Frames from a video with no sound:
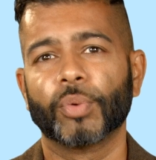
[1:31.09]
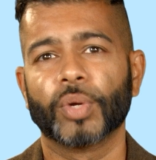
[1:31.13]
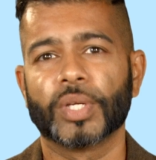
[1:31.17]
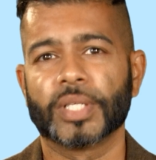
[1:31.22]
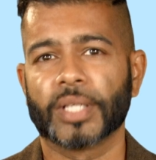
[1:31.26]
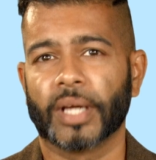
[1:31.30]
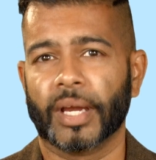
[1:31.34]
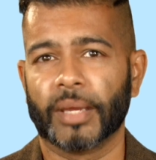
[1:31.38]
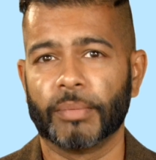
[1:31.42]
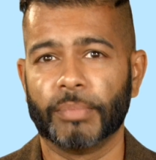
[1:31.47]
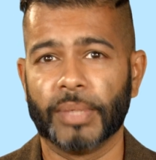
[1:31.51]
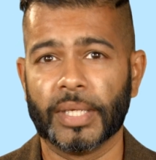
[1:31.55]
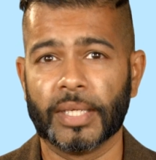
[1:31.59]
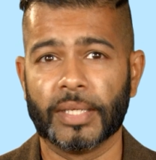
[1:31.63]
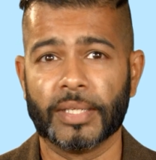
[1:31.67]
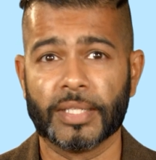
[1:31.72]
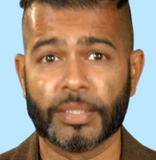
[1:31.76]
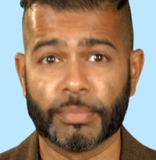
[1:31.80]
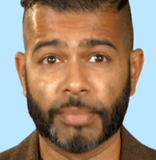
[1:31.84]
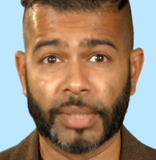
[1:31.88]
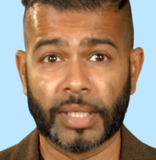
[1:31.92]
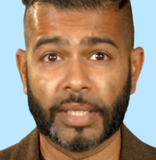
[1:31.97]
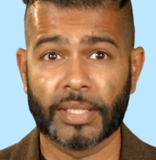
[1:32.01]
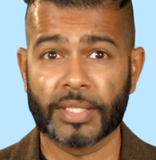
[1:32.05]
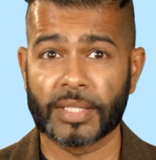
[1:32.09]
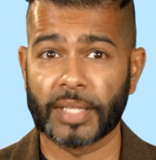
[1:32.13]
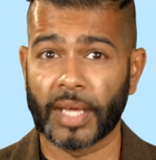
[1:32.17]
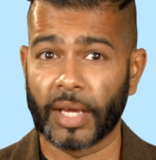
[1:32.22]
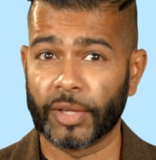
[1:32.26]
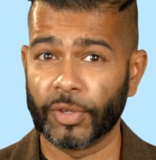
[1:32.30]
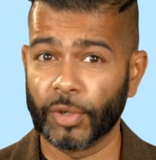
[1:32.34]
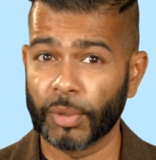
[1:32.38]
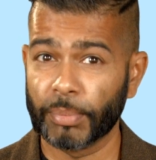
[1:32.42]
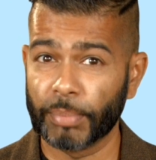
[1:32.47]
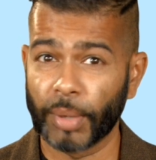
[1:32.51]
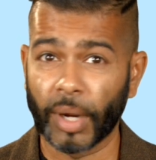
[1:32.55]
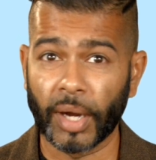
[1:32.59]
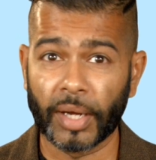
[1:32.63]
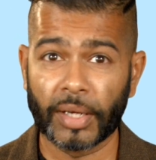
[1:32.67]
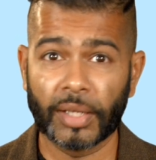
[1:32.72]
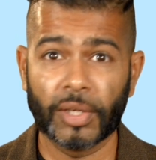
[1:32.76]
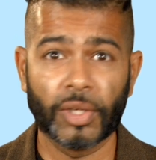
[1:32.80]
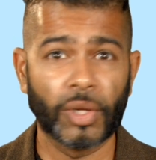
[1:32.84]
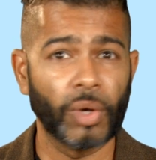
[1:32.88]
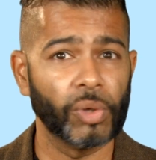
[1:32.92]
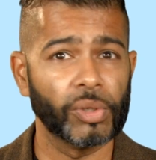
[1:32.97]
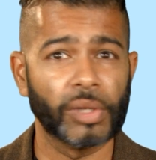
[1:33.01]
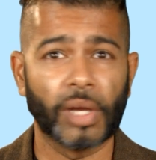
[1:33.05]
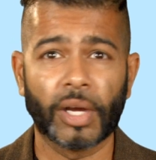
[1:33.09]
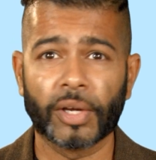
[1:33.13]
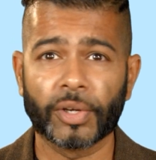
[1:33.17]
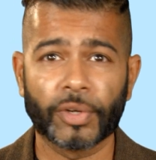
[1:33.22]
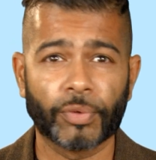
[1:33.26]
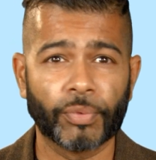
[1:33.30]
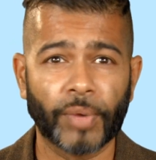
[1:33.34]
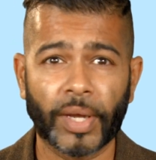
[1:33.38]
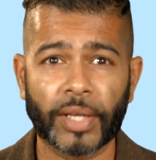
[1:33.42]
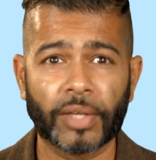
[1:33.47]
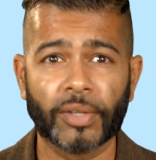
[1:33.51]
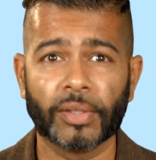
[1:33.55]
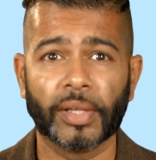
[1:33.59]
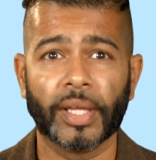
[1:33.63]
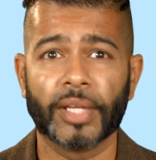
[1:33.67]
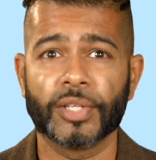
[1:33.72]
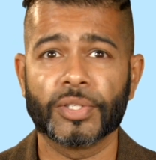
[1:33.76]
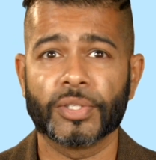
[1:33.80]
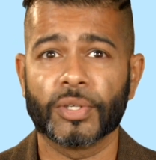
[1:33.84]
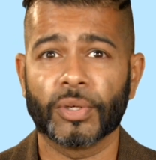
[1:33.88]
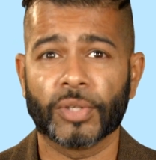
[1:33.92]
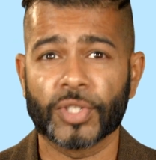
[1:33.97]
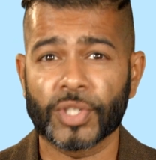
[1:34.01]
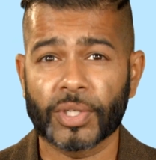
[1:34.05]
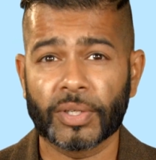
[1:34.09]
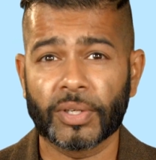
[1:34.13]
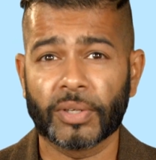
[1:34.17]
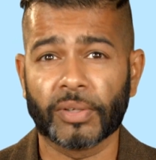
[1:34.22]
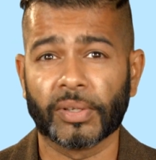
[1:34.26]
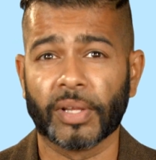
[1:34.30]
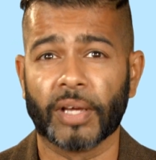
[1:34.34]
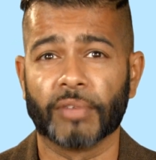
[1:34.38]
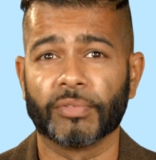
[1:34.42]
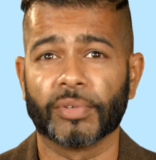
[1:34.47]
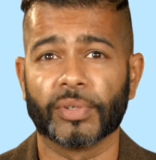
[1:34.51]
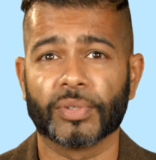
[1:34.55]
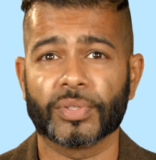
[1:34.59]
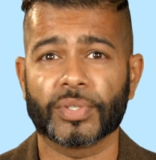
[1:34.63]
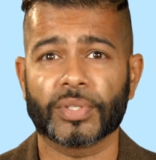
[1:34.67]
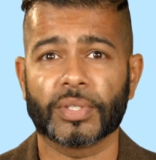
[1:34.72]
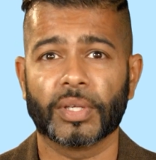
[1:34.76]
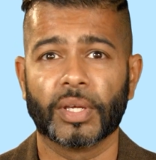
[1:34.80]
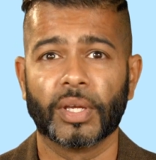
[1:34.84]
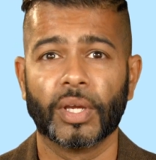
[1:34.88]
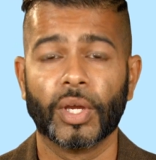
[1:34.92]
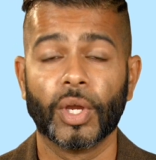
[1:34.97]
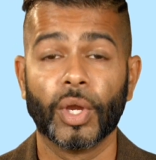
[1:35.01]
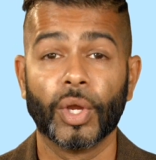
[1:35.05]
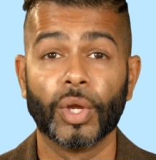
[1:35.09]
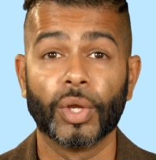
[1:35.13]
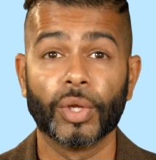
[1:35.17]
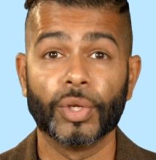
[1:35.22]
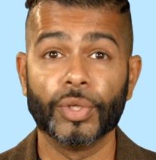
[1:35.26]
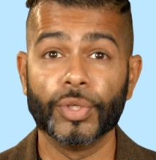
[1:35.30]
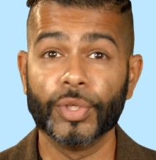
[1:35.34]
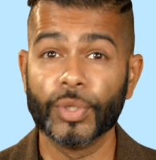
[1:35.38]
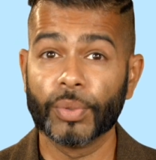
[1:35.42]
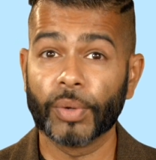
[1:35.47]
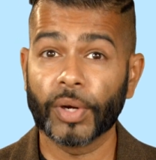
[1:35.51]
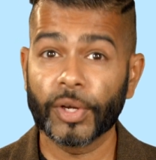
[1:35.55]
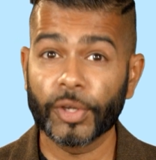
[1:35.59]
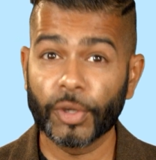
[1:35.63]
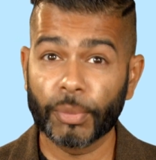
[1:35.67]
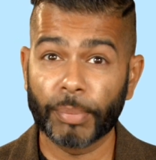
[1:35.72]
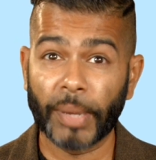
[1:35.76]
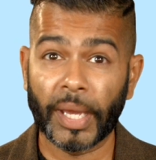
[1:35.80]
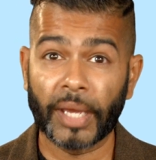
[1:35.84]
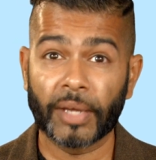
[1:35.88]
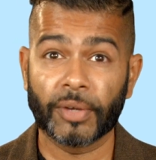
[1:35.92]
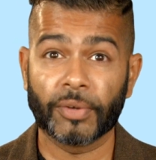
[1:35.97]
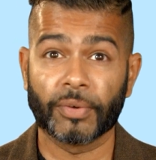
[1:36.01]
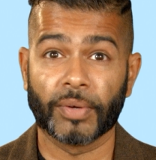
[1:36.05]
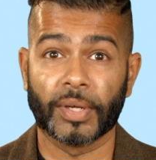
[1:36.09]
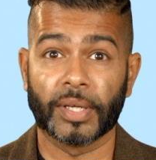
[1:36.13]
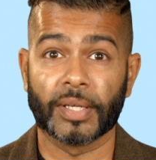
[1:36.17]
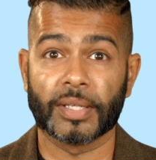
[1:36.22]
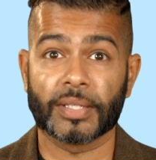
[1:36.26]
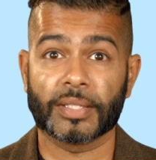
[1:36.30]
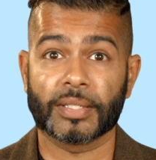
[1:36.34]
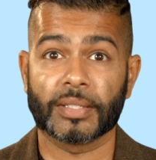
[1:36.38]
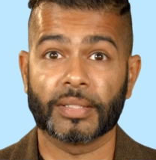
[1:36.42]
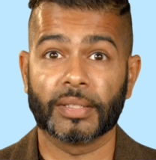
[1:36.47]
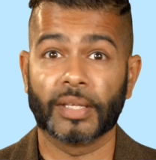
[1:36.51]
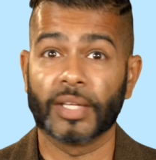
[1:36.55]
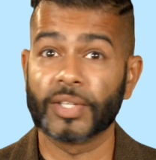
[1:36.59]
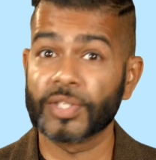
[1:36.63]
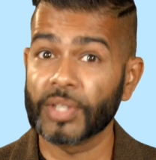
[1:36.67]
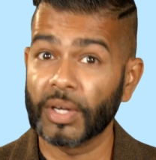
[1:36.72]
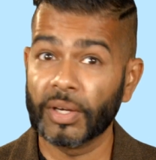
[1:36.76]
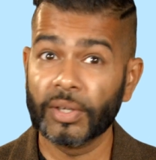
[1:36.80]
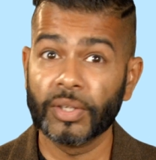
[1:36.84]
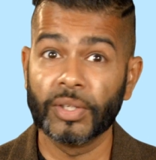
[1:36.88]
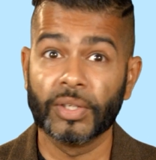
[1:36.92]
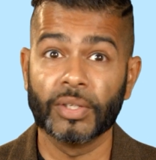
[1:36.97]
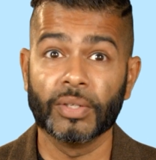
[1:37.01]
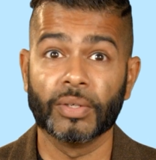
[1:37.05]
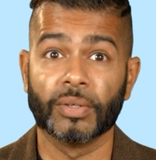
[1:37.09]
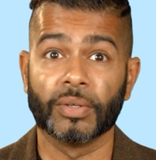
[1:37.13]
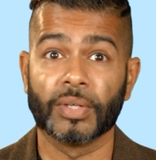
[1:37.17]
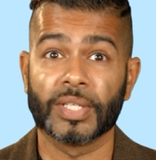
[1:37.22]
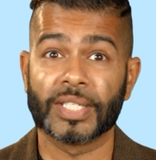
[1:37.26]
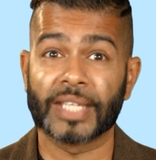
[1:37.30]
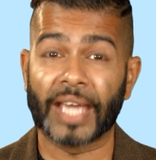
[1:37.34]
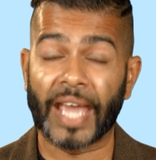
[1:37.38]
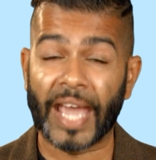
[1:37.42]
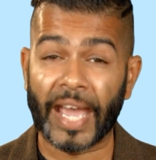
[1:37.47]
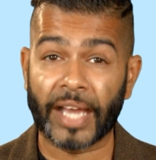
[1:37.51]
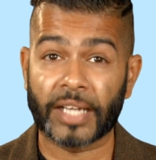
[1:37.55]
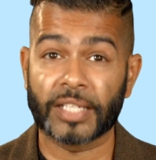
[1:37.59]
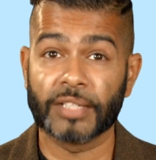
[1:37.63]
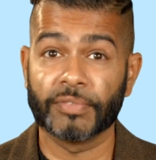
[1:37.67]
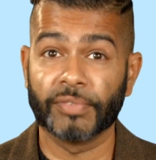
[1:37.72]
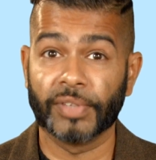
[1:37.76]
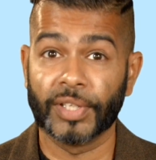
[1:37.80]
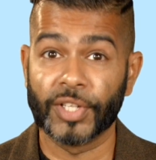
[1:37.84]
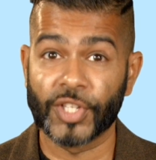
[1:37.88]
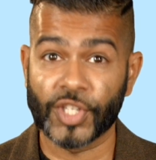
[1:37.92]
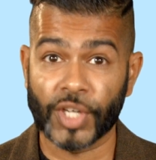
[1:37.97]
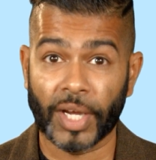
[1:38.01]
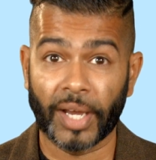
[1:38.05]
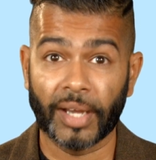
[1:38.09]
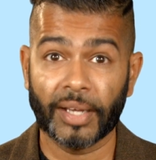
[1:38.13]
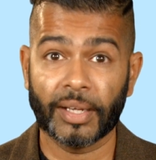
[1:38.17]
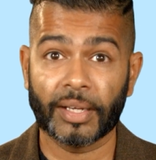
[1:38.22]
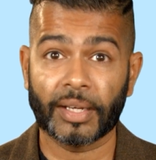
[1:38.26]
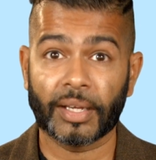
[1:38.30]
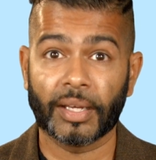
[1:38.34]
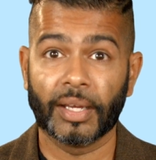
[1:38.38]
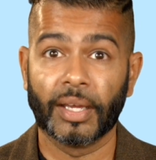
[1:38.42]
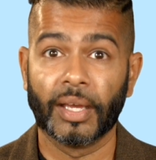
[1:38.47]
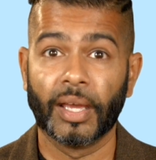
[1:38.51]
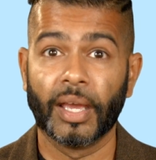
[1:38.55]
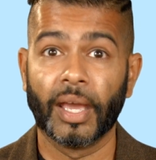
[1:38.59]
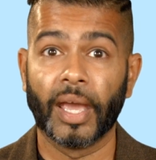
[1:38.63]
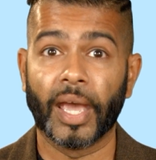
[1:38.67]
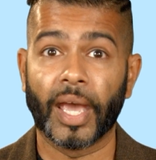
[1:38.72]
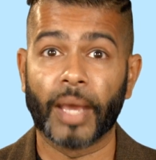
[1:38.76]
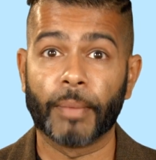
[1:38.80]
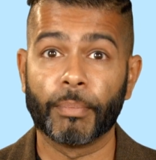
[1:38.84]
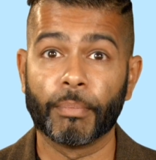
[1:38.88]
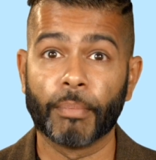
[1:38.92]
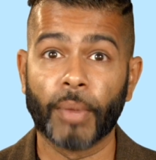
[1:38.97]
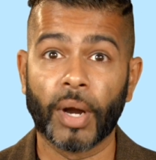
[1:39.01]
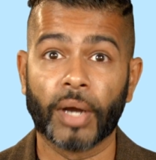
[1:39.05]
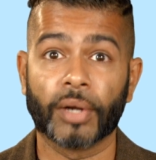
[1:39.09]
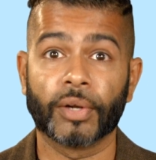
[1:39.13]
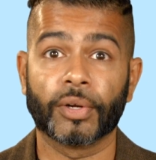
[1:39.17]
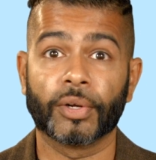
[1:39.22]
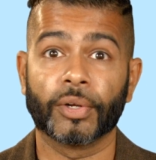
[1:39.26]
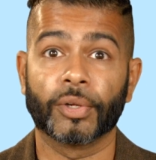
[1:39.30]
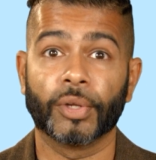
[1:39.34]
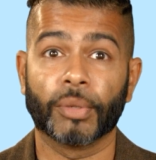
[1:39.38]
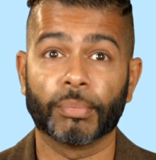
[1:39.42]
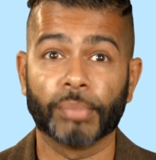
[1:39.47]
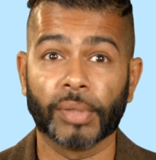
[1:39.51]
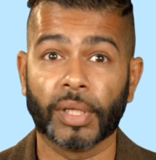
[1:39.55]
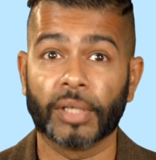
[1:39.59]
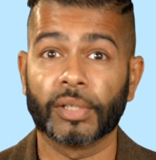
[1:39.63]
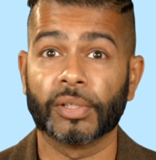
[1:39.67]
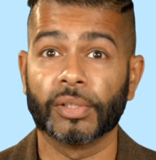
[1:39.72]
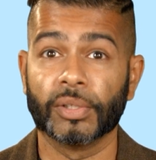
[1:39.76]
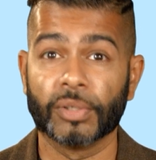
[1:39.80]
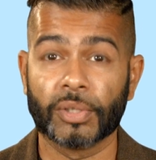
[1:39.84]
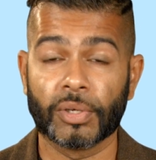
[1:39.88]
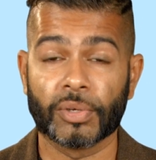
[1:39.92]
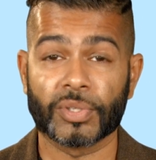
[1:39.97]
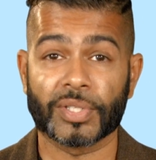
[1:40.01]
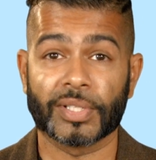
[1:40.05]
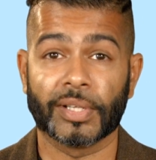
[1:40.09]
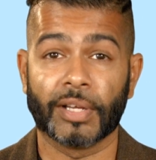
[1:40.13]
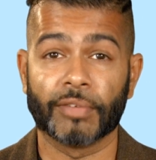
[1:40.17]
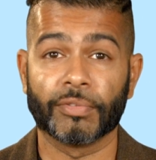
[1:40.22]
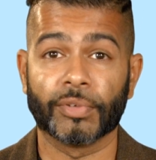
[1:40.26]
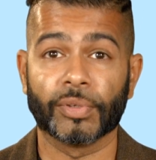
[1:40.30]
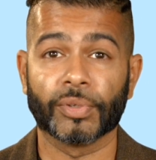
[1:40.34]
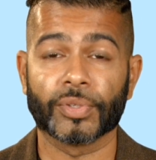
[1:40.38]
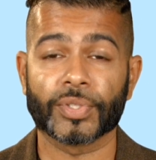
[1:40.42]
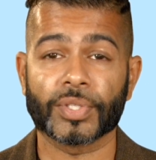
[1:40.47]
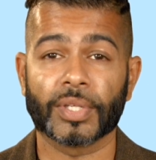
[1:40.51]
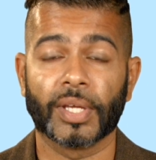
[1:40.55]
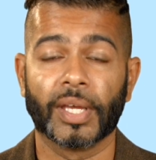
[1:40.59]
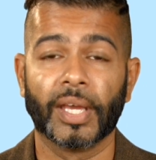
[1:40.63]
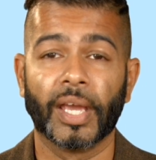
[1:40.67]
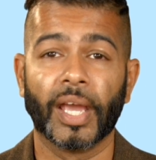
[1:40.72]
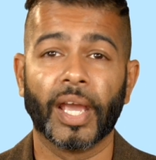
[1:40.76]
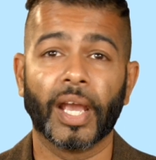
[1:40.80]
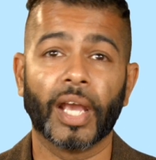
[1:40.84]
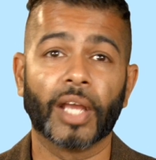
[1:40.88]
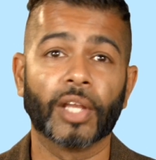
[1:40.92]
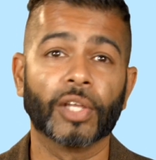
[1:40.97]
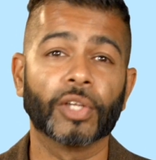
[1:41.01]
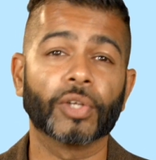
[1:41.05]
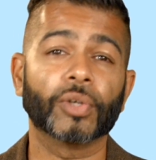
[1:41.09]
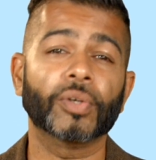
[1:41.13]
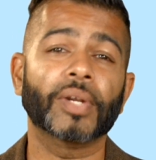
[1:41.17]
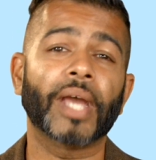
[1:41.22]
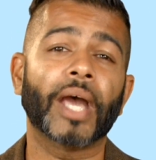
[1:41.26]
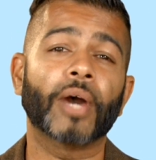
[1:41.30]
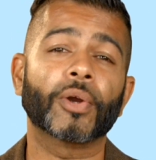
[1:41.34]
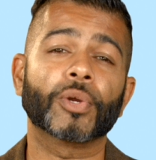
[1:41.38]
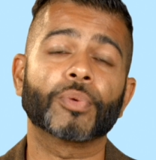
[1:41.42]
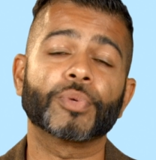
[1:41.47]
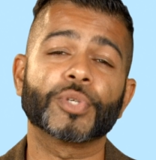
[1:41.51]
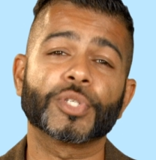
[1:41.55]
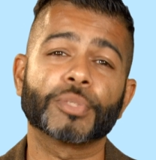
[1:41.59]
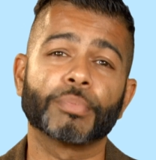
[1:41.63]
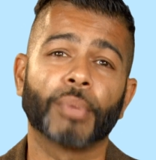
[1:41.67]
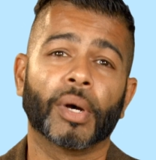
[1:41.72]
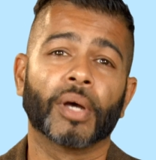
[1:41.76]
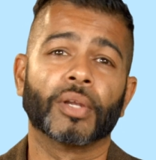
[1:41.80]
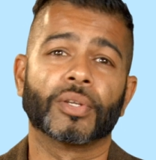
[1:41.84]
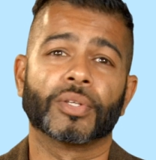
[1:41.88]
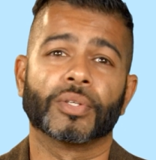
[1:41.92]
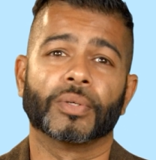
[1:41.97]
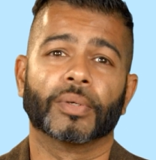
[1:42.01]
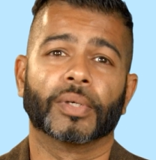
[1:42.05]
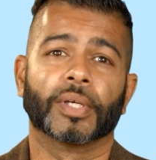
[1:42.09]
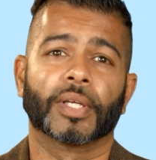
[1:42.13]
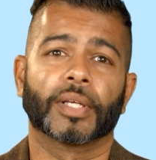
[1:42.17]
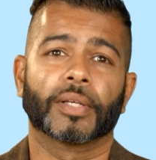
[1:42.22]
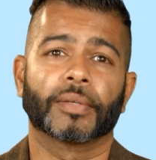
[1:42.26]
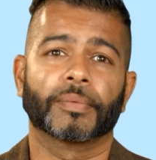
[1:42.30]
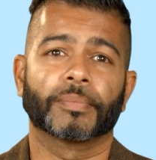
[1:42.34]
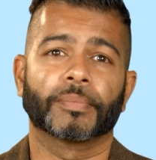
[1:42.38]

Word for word: 1 diabetes means that your body no longer regulates your sugar levels. You are your pancreas. It's on you to actively check and monitor your blood glucose levels and learn how to respond to it.